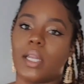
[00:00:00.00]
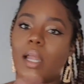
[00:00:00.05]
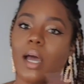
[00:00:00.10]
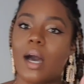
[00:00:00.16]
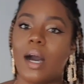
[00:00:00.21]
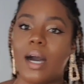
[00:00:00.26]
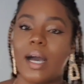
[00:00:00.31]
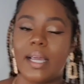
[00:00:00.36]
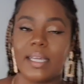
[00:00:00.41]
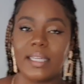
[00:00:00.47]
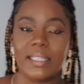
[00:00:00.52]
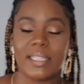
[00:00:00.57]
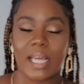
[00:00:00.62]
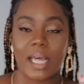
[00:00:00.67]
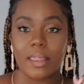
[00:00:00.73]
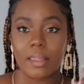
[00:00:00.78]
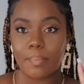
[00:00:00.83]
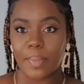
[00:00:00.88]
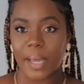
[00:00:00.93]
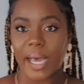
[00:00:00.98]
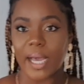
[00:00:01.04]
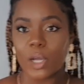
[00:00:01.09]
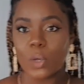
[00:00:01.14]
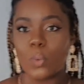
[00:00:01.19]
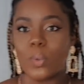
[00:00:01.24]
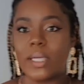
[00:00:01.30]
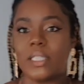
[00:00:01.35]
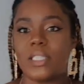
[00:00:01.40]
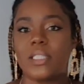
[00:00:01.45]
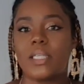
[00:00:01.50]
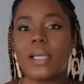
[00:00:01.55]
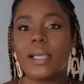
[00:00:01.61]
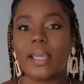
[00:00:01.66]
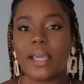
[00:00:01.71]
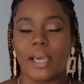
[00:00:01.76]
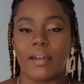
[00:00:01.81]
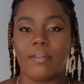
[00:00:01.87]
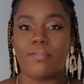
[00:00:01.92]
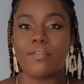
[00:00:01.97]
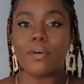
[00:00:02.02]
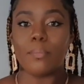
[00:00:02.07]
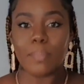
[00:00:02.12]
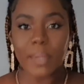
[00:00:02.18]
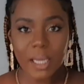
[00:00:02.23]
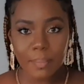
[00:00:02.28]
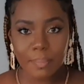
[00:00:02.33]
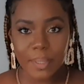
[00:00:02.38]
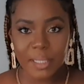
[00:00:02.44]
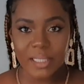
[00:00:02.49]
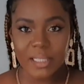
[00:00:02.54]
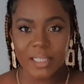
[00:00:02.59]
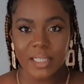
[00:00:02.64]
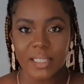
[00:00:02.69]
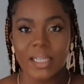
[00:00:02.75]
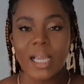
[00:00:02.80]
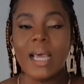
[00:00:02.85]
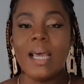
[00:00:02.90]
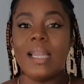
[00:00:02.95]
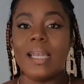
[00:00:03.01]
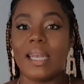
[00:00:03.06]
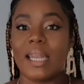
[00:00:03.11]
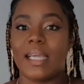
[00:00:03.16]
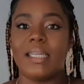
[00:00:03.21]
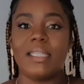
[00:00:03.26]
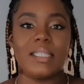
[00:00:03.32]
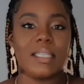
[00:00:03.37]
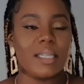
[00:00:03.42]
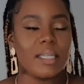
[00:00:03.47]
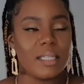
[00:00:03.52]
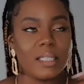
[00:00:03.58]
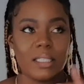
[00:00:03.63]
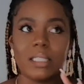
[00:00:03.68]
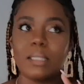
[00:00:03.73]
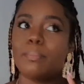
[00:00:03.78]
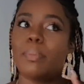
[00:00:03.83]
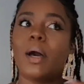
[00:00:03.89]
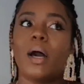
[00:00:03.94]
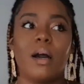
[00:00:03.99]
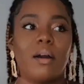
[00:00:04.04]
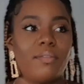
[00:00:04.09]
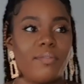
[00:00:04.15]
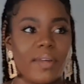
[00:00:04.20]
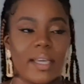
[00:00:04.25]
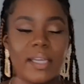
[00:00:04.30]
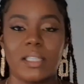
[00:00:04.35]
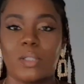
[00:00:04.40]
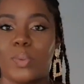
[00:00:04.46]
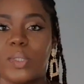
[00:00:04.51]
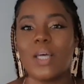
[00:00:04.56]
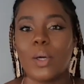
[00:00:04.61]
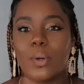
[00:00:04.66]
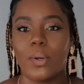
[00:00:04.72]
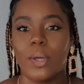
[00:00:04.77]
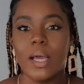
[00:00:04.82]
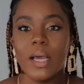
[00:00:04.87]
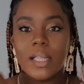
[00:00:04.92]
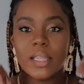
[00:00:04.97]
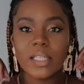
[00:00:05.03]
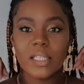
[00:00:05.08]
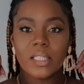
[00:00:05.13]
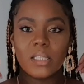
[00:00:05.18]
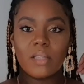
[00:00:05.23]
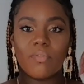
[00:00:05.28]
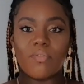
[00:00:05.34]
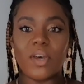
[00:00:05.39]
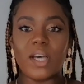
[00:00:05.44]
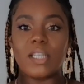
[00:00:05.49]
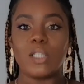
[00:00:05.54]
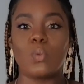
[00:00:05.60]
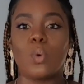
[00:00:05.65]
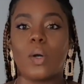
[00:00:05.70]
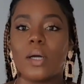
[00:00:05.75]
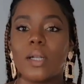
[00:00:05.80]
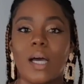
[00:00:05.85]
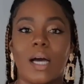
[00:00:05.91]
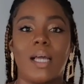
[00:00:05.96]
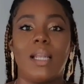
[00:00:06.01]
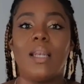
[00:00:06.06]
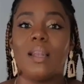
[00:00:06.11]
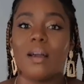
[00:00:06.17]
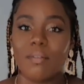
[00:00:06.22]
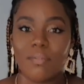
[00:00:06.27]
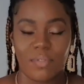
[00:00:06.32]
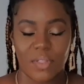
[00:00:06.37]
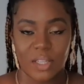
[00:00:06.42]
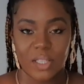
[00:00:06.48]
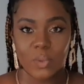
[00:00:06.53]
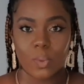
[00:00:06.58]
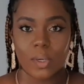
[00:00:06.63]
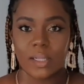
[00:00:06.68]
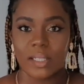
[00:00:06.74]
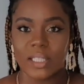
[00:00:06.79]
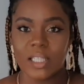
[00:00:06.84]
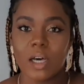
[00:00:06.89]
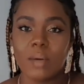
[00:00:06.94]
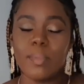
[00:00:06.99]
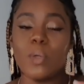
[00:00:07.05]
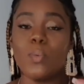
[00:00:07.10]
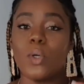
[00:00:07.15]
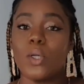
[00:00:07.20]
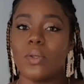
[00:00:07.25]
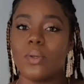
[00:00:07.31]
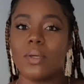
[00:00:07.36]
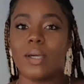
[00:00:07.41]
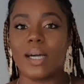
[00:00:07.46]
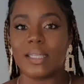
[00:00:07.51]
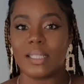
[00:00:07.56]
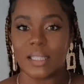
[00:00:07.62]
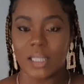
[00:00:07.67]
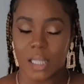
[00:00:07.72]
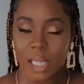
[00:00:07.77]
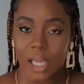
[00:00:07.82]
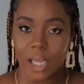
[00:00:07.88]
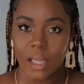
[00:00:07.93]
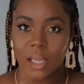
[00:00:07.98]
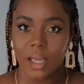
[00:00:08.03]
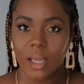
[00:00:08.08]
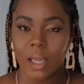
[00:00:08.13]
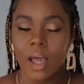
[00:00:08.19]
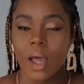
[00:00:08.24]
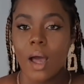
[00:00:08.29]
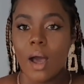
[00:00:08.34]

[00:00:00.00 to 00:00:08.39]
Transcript: and eyes at the back, which again for a bigger busted lady is perfect. So this is the first one. I love this one. Tell me what you guys think.